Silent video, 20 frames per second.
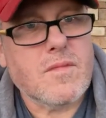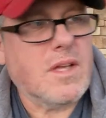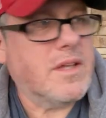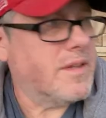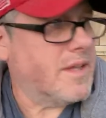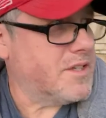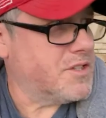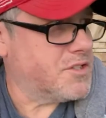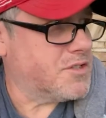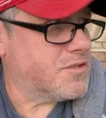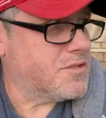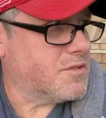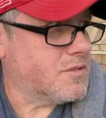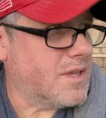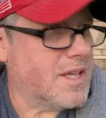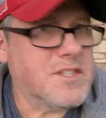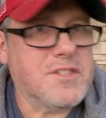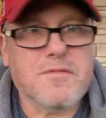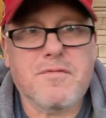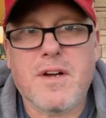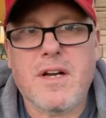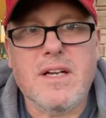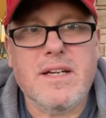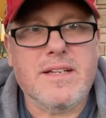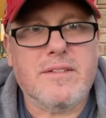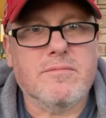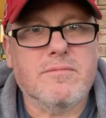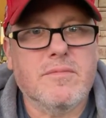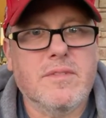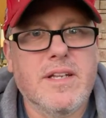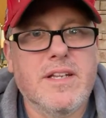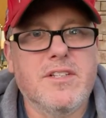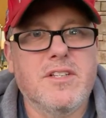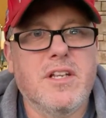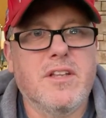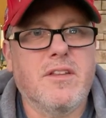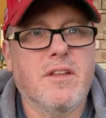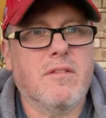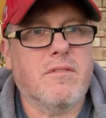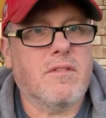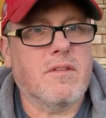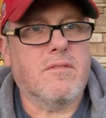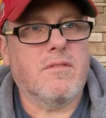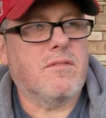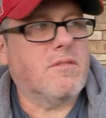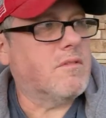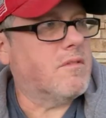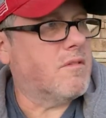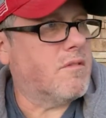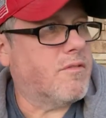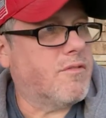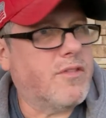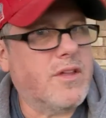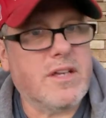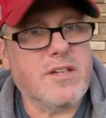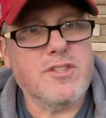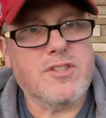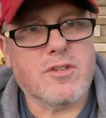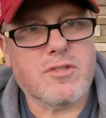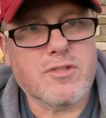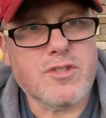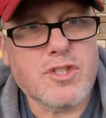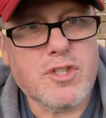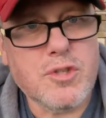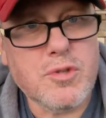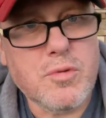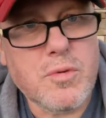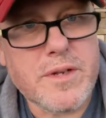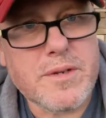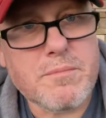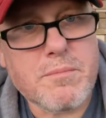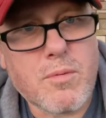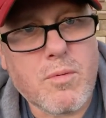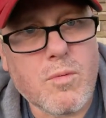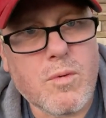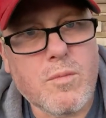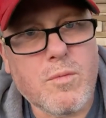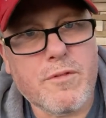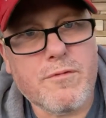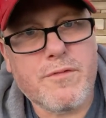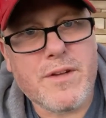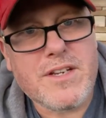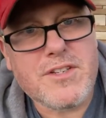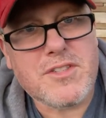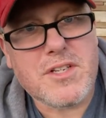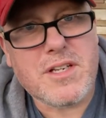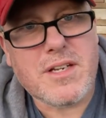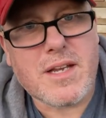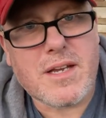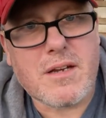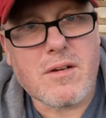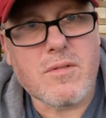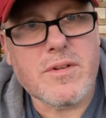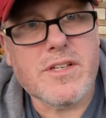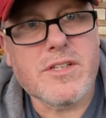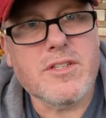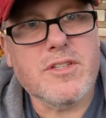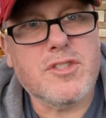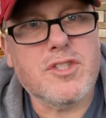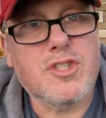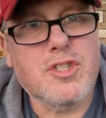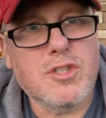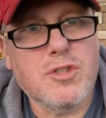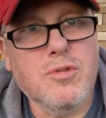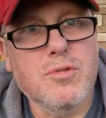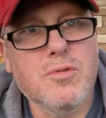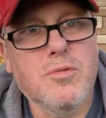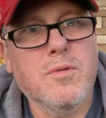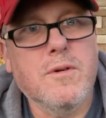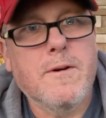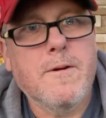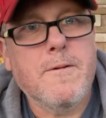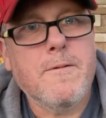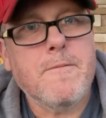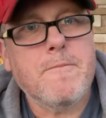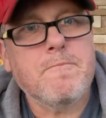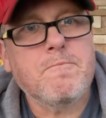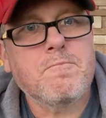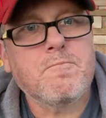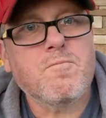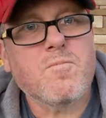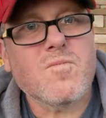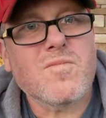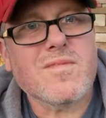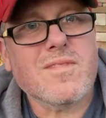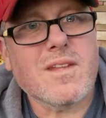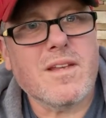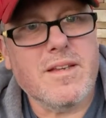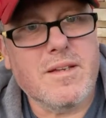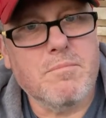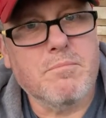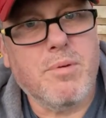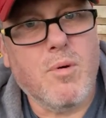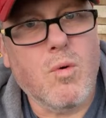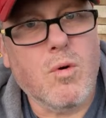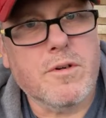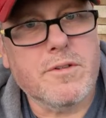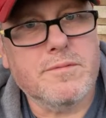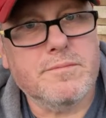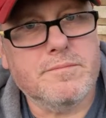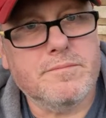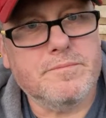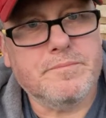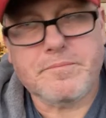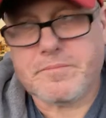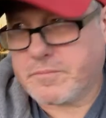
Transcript: And that's fine. What we're facing now is too important.